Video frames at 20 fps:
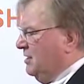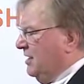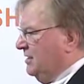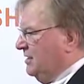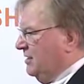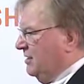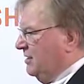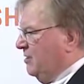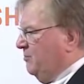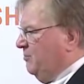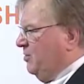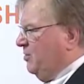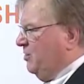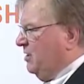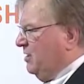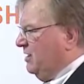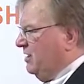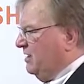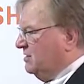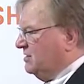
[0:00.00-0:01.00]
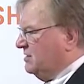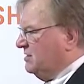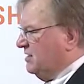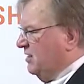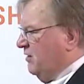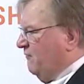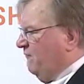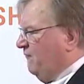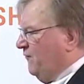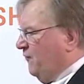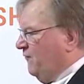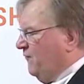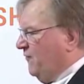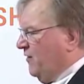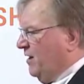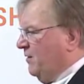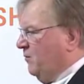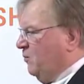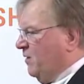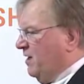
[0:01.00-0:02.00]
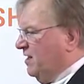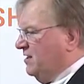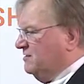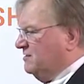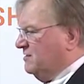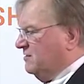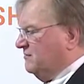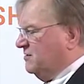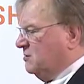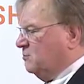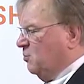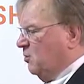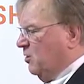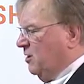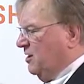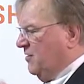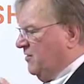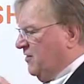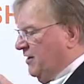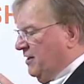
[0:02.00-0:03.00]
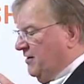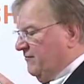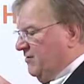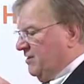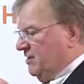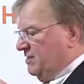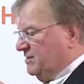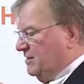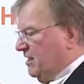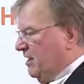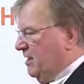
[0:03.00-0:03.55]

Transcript: that the community itself will find ways of think of it as a